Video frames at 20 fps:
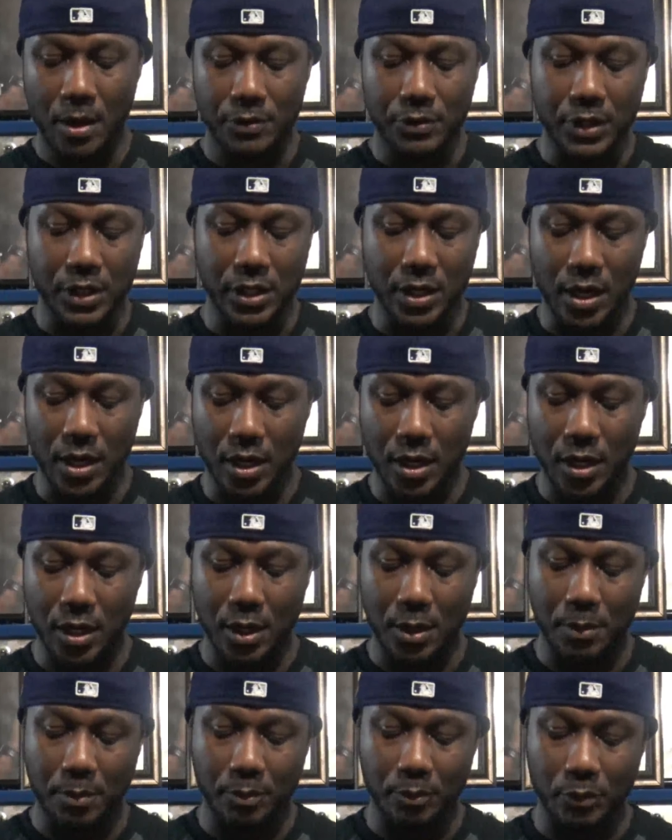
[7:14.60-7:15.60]
The
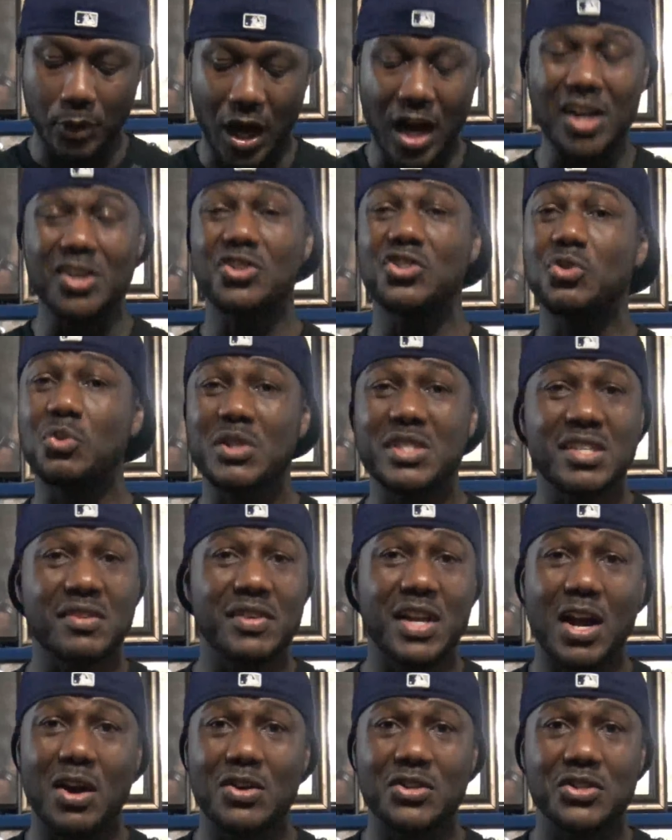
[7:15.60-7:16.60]
uh, one hundred
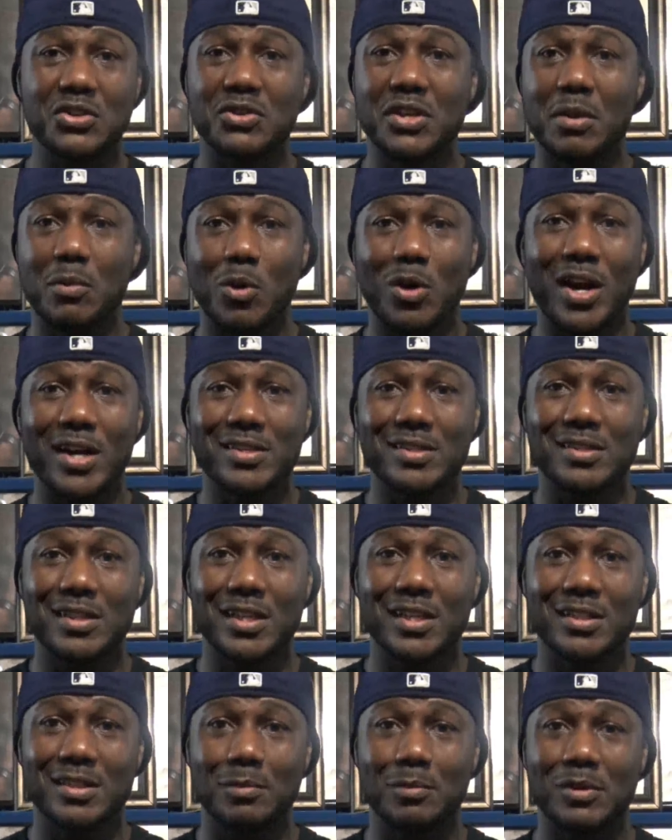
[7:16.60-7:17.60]
twenty-seven hours, you don't get more
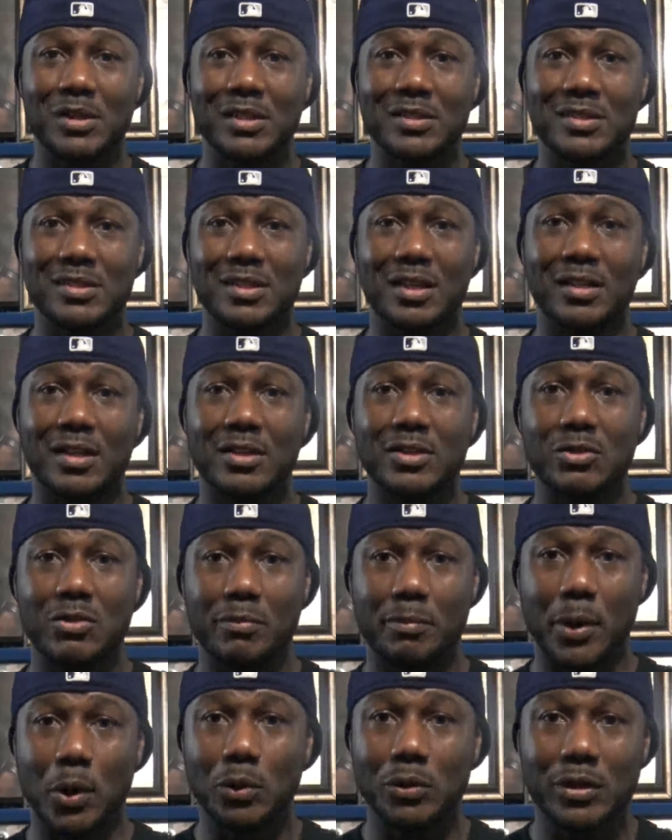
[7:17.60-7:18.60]
isolated than being stuck under
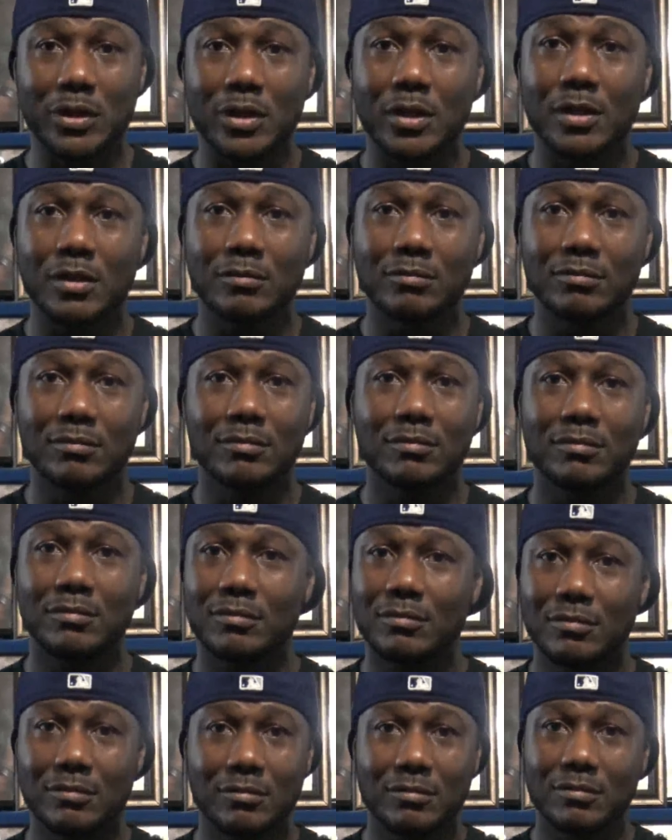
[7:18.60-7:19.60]
a boulder,
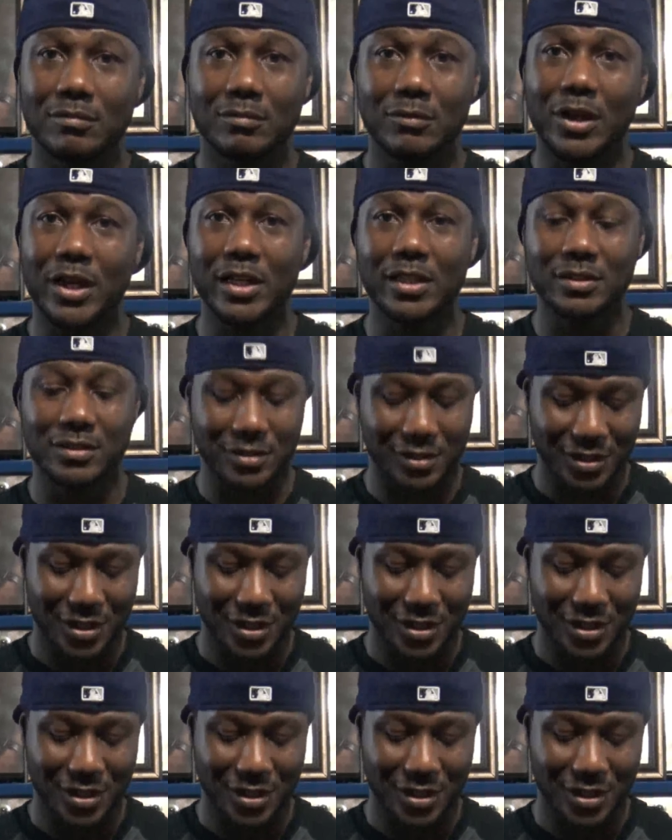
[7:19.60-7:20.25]
right?